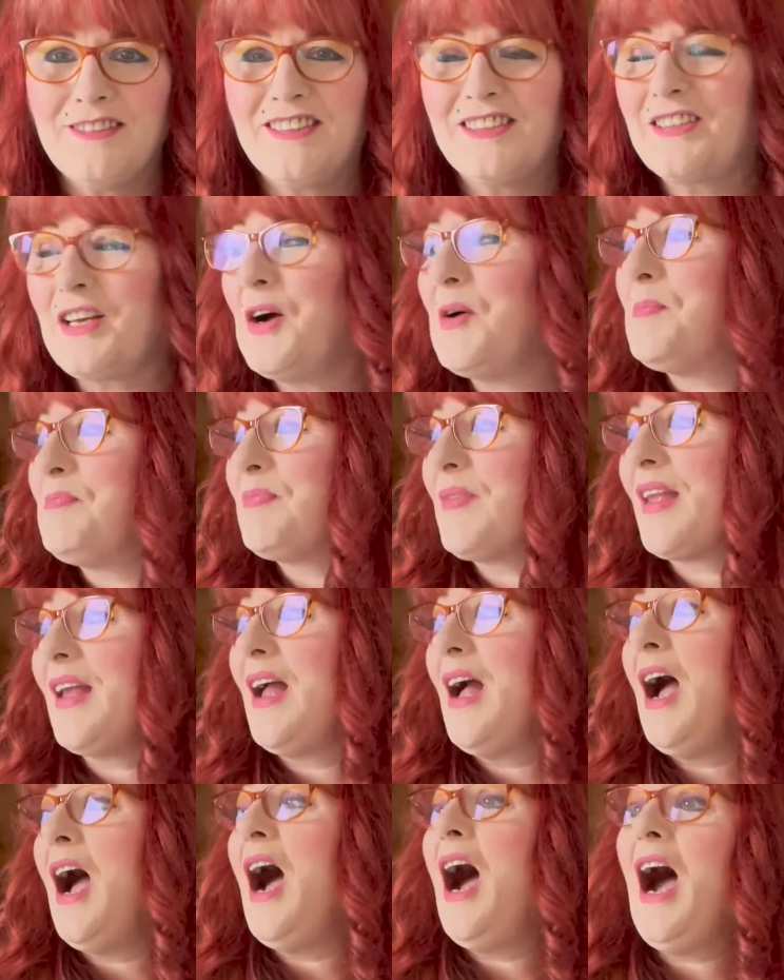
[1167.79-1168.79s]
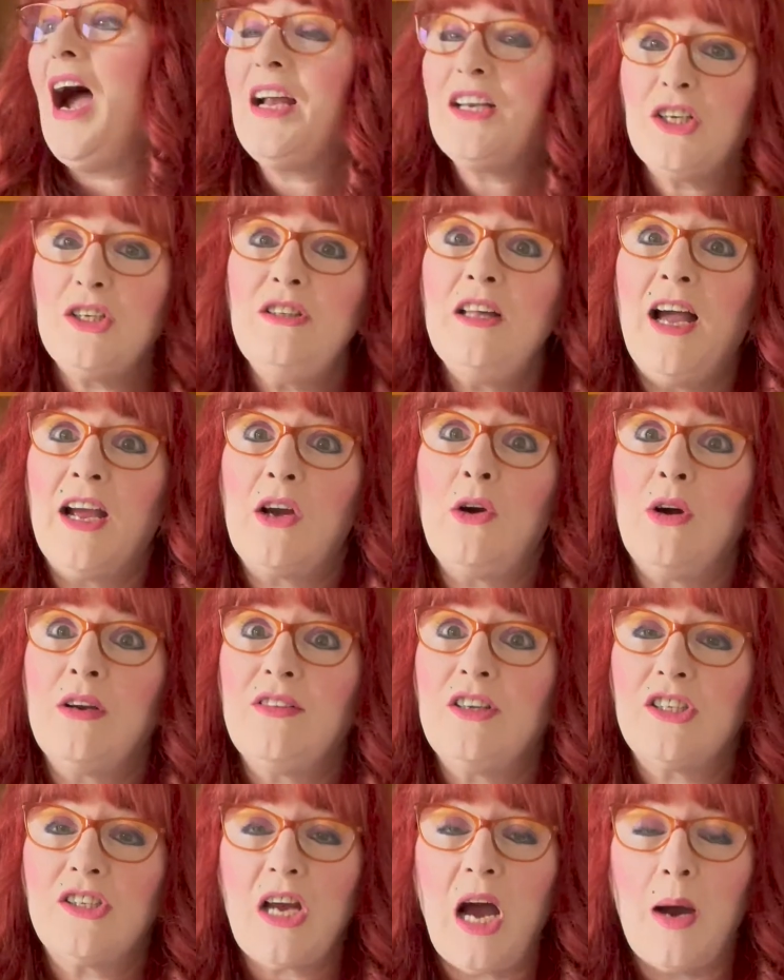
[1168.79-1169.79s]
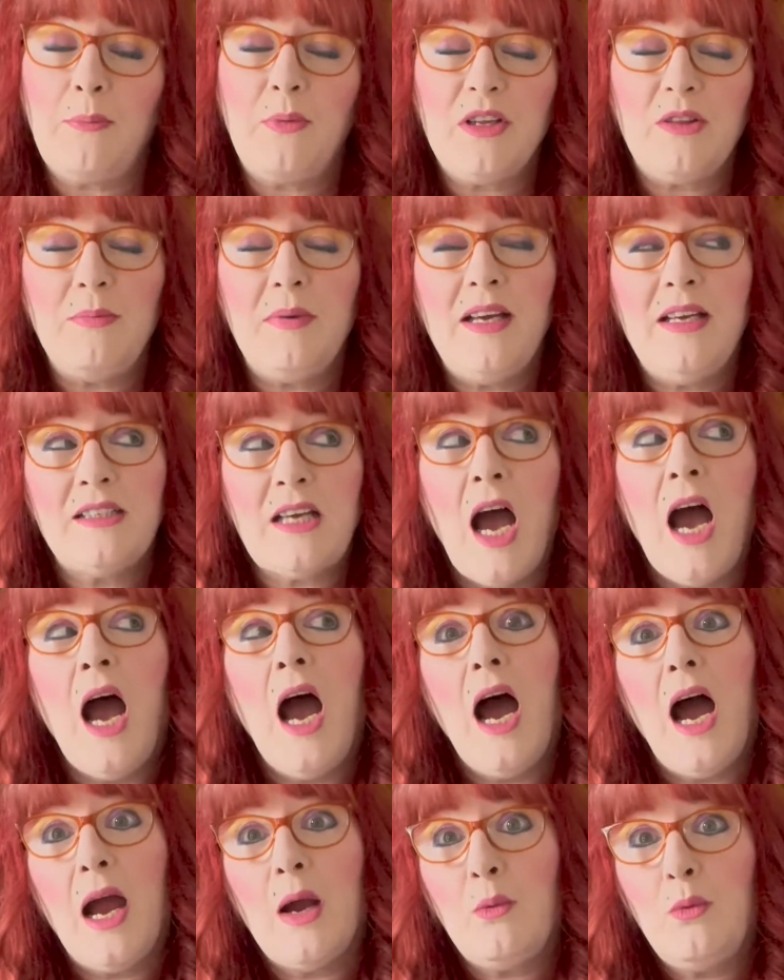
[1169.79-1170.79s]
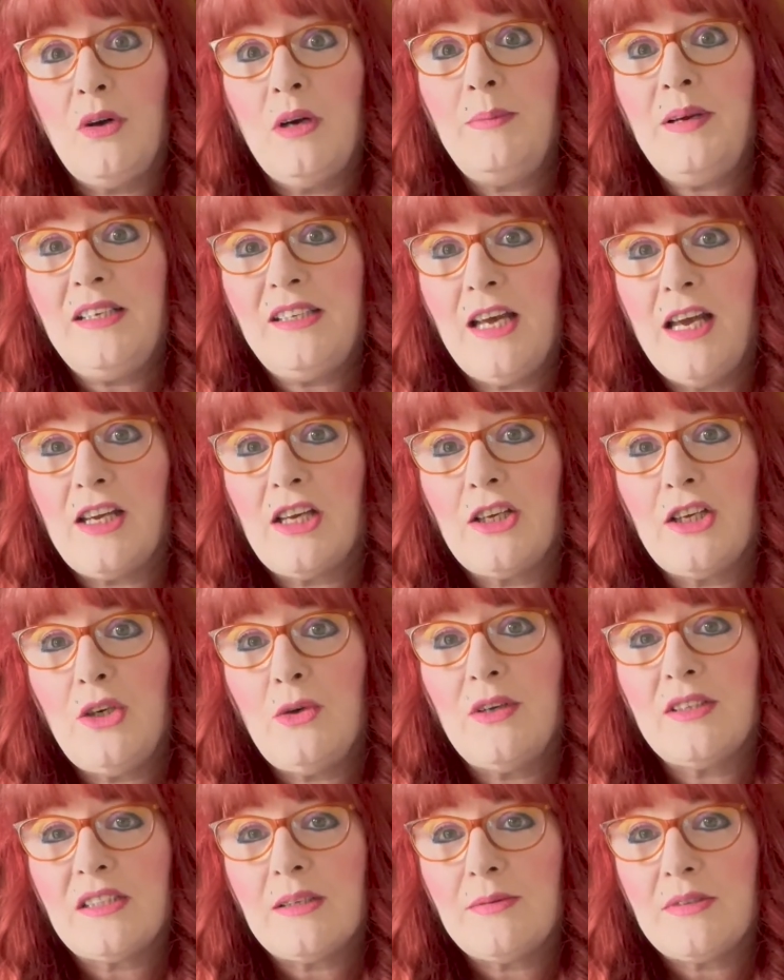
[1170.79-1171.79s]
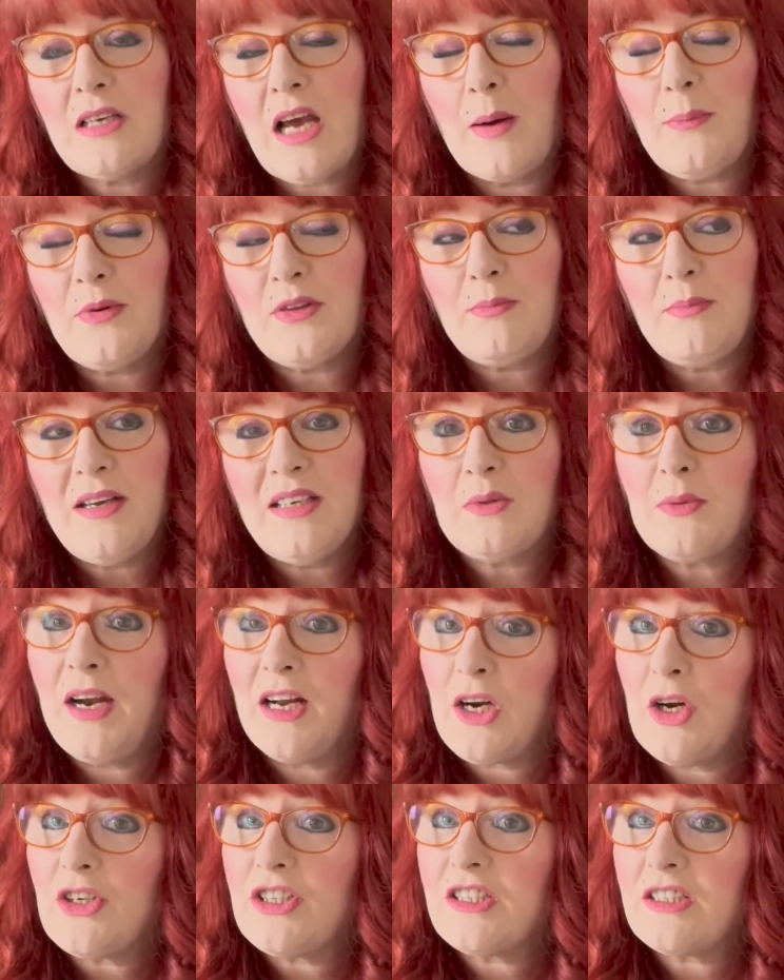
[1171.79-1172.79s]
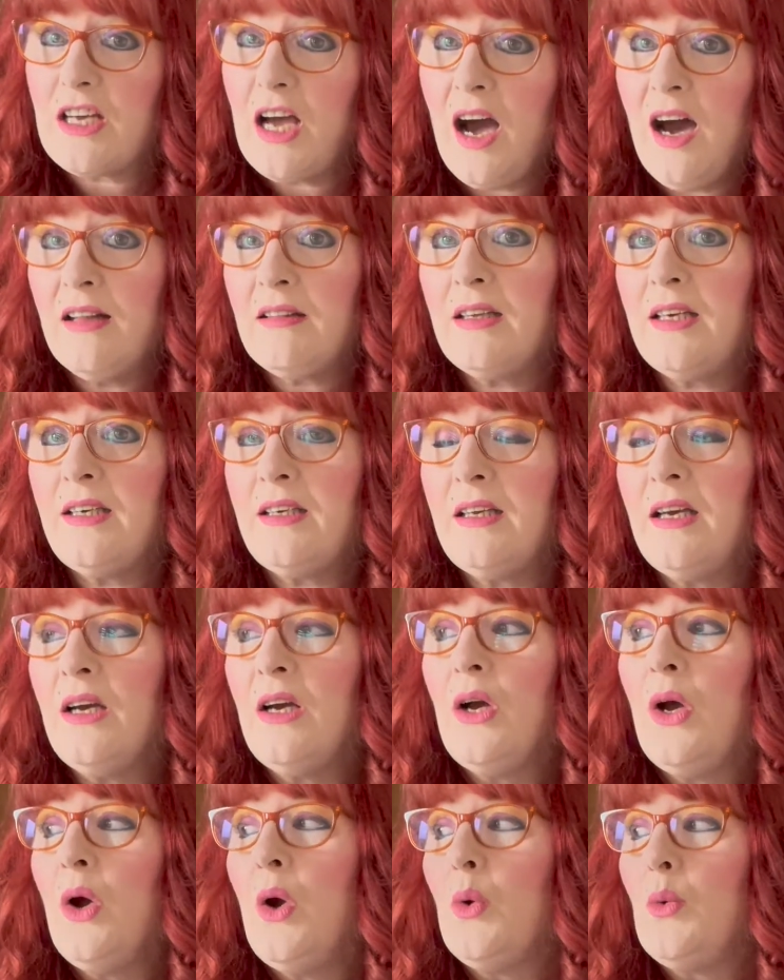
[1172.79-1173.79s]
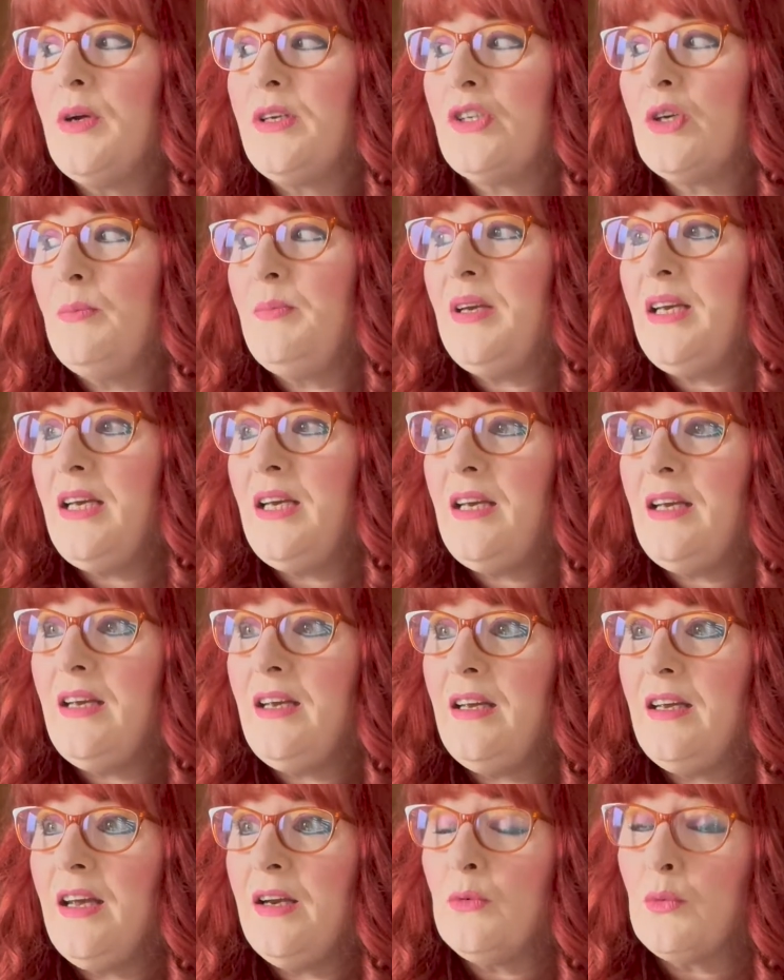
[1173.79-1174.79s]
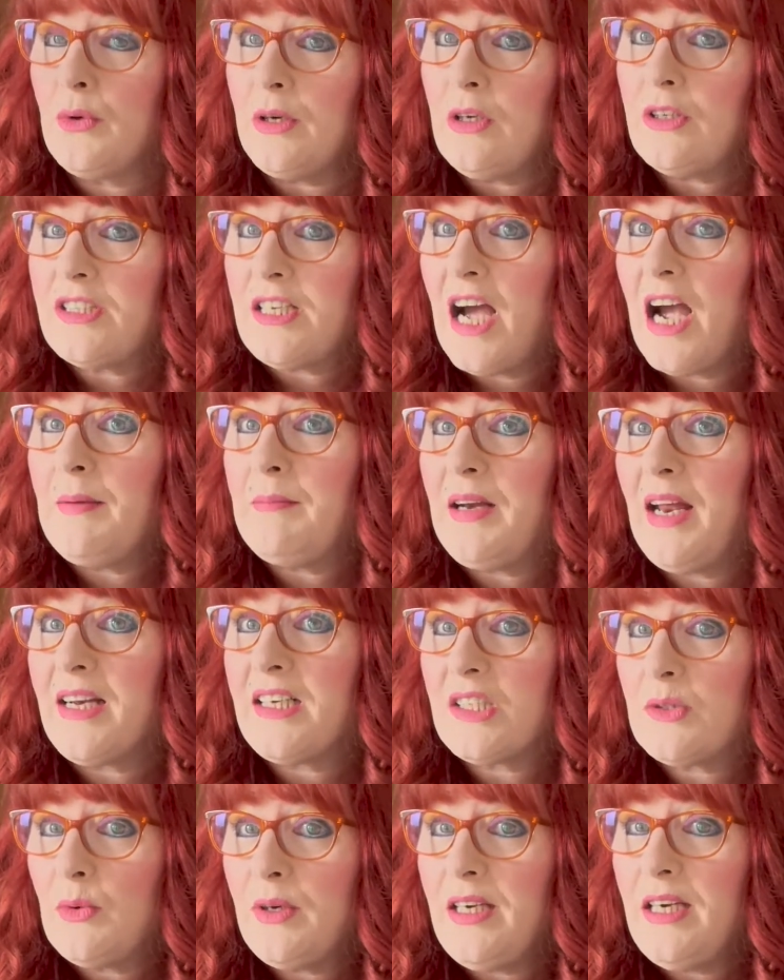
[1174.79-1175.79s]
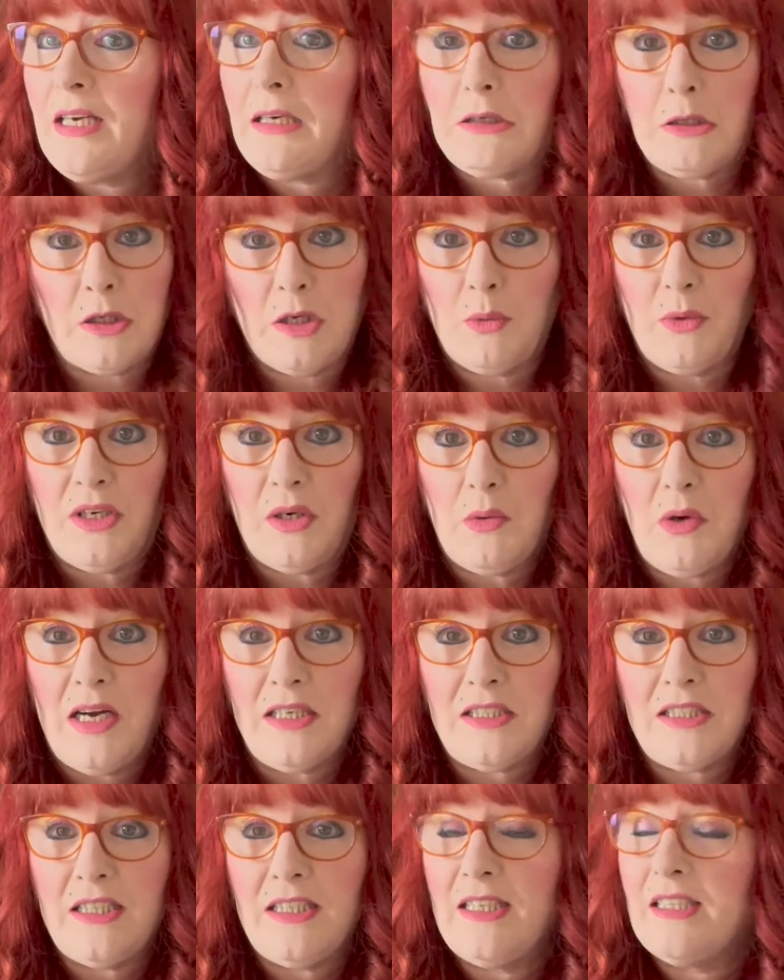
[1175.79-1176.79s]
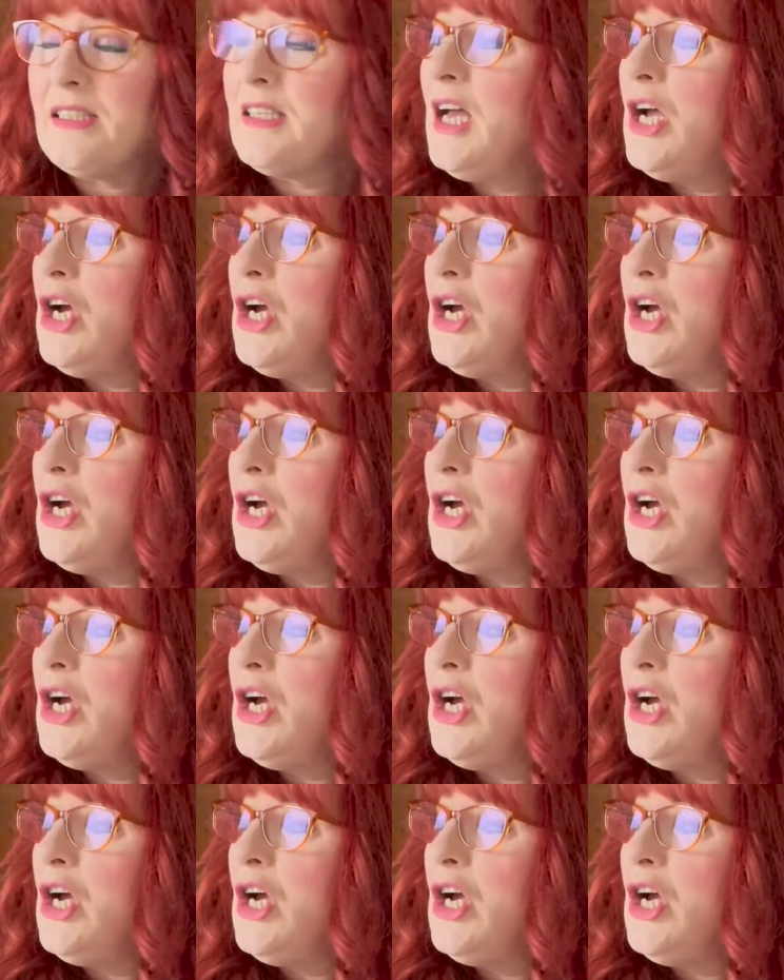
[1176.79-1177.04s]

So I do like going to the shop with me's. I will be taking you on some shop with me's when I go to Scotland, which will be in real time next week. I don't know when you're watching this.